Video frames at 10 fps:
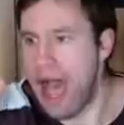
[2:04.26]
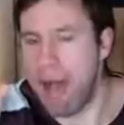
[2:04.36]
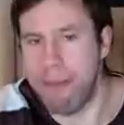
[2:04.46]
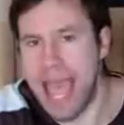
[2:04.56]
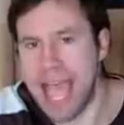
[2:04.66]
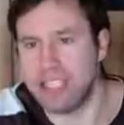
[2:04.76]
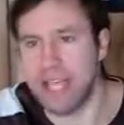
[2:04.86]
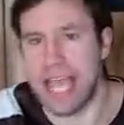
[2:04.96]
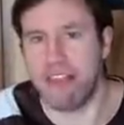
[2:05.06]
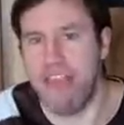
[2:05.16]
a match
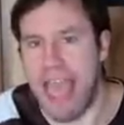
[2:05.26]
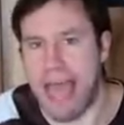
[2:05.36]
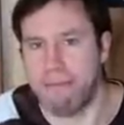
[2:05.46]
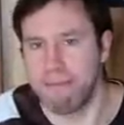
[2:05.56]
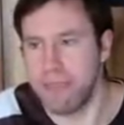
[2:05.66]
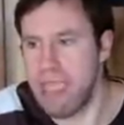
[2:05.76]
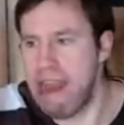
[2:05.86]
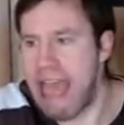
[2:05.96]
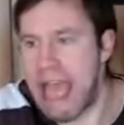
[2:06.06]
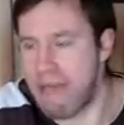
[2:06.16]
like that
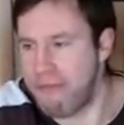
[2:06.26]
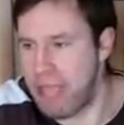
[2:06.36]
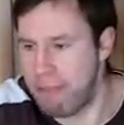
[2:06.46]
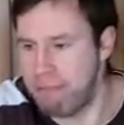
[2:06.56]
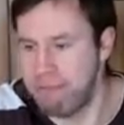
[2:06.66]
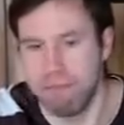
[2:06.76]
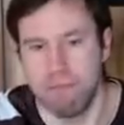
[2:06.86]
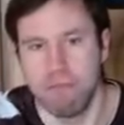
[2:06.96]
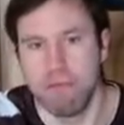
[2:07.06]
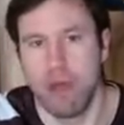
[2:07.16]
and have him
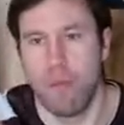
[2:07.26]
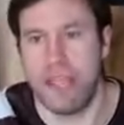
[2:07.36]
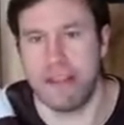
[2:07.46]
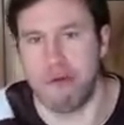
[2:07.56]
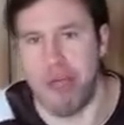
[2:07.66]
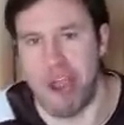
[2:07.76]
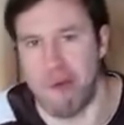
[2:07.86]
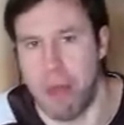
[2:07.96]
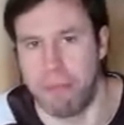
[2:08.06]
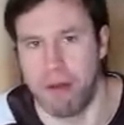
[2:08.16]
win the
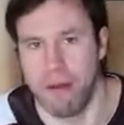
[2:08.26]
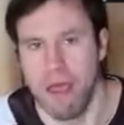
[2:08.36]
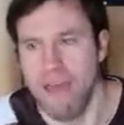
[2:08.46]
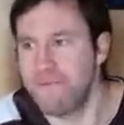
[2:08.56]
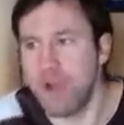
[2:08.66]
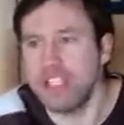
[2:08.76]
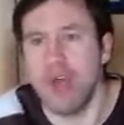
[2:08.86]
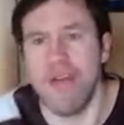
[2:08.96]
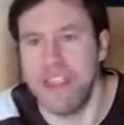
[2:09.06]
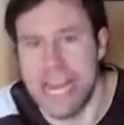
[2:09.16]
Royal Rumble. First
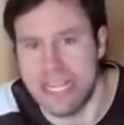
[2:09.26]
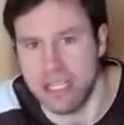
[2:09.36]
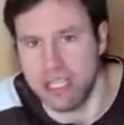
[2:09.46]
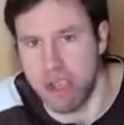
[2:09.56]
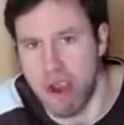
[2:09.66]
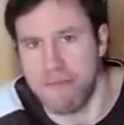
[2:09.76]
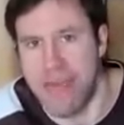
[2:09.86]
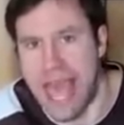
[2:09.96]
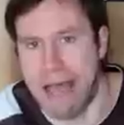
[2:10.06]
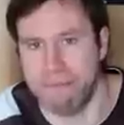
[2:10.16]
off, he didn't
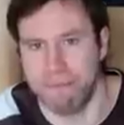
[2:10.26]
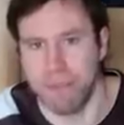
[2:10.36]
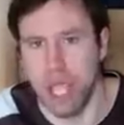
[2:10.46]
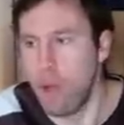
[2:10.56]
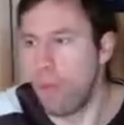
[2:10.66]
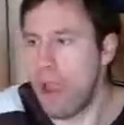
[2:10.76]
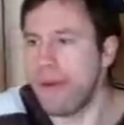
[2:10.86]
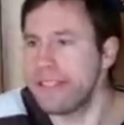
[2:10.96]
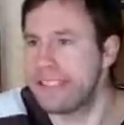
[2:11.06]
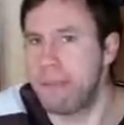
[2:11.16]
deserve that. Where
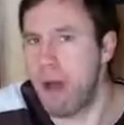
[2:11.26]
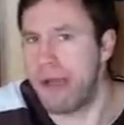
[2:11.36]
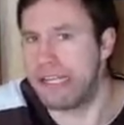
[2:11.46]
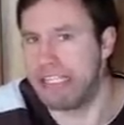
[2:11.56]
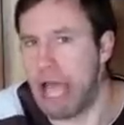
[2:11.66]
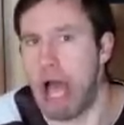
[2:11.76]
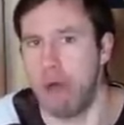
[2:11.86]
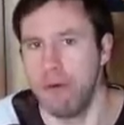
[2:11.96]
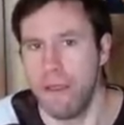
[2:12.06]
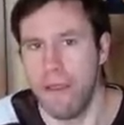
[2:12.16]
was Samoa
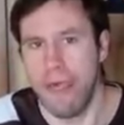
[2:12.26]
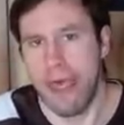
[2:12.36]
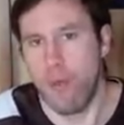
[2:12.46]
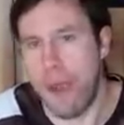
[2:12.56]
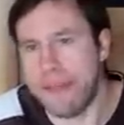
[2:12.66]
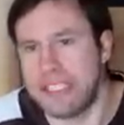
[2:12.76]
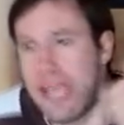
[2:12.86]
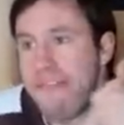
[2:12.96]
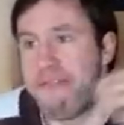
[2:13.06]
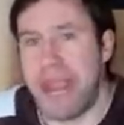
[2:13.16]
Joe? Where was
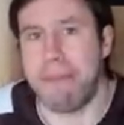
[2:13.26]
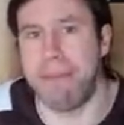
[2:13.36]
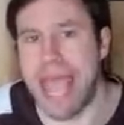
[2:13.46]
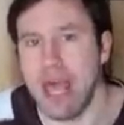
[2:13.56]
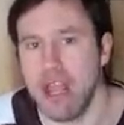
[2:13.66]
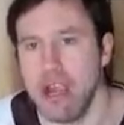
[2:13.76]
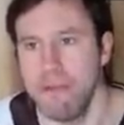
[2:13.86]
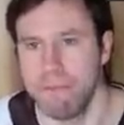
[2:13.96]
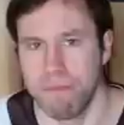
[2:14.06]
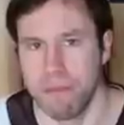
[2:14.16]
Finn
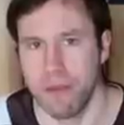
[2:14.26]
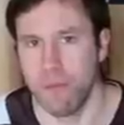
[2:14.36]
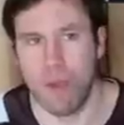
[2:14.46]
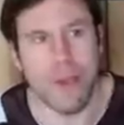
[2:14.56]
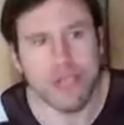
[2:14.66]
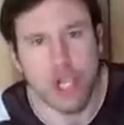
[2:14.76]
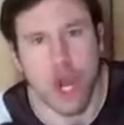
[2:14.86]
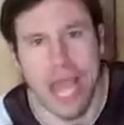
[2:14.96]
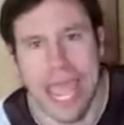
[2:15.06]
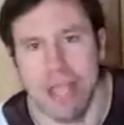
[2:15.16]
Balor? Where was
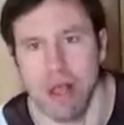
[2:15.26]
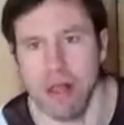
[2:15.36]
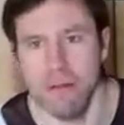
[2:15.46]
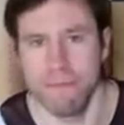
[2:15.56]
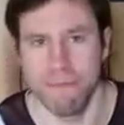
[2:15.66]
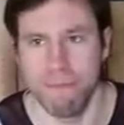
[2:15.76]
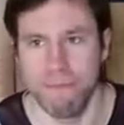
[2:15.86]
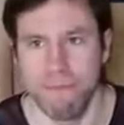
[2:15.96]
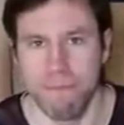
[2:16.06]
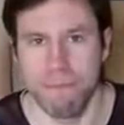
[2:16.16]
Kurt Angle?
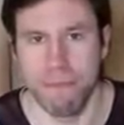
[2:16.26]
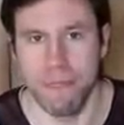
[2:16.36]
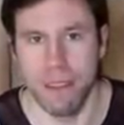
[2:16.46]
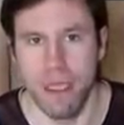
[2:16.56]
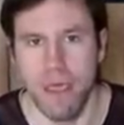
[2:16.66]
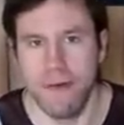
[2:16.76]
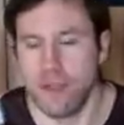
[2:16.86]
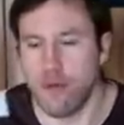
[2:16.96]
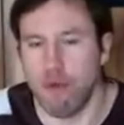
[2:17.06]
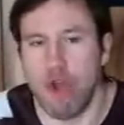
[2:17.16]

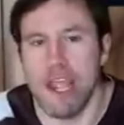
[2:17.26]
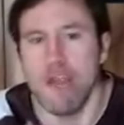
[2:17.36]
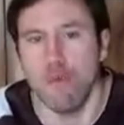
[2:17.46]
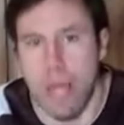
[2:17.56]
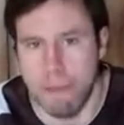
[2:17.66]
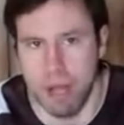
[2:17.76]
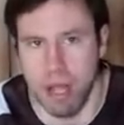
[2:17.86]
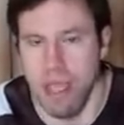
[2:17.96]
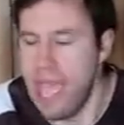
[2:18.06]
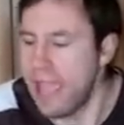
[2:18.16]
The Royal
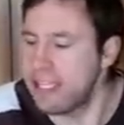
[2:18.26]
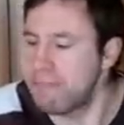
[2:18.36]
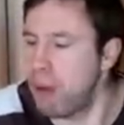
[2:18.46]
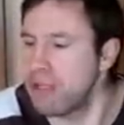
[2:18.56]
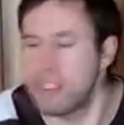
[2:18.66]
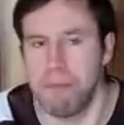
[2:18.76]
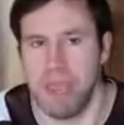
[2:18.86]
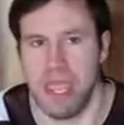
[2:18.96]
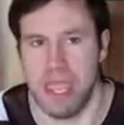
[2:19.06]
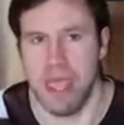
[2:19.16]
Rumble is supposed to
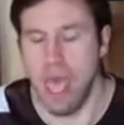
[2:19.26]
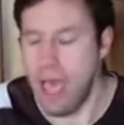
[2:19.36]
be